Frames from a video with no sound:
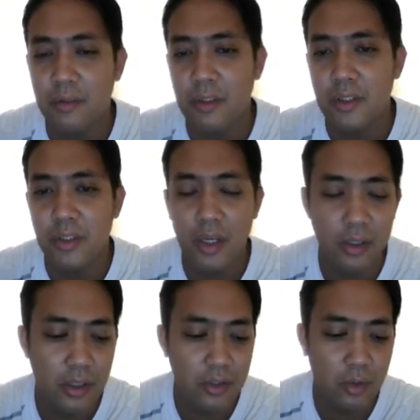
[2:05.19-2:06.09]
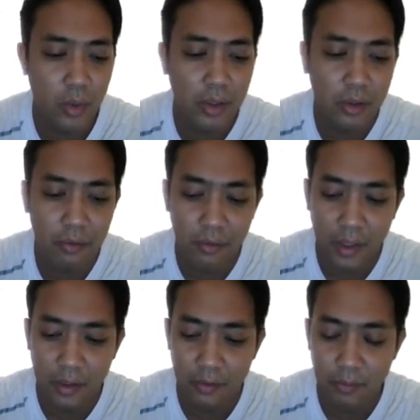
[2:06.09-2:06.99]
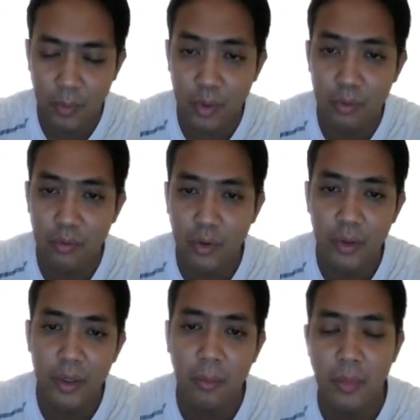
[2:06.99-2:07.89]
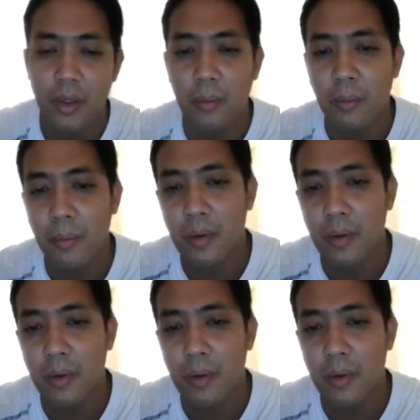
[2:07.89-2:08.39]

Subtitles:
let's say that's 25.4 mm.